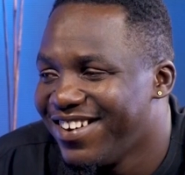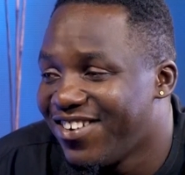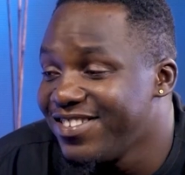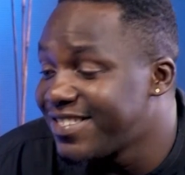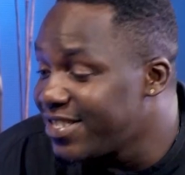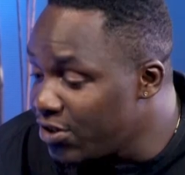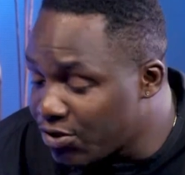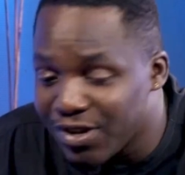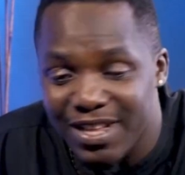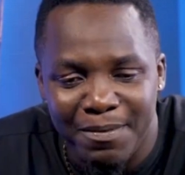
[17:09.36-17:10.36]
All these things
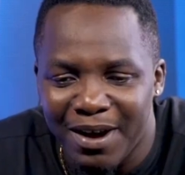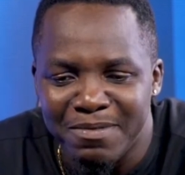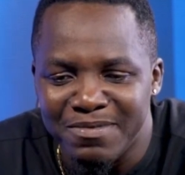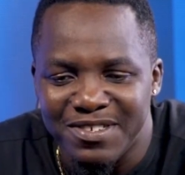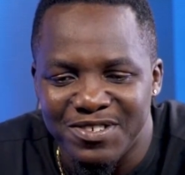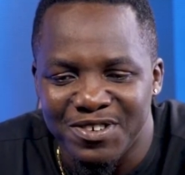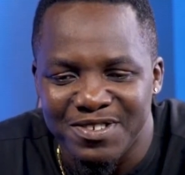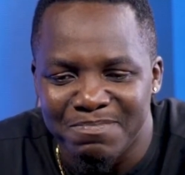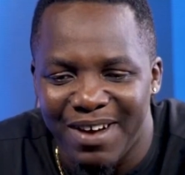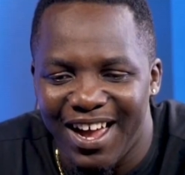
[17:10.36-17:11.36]
you tell about me is
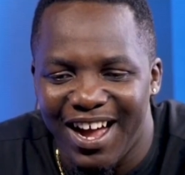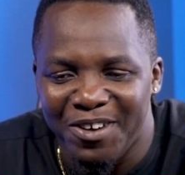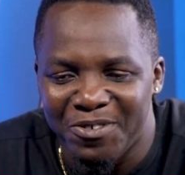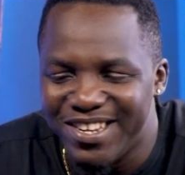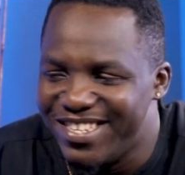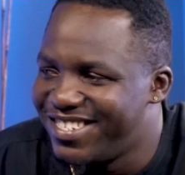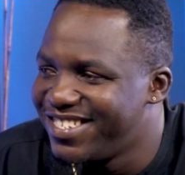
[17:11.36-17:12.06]
just my accolade.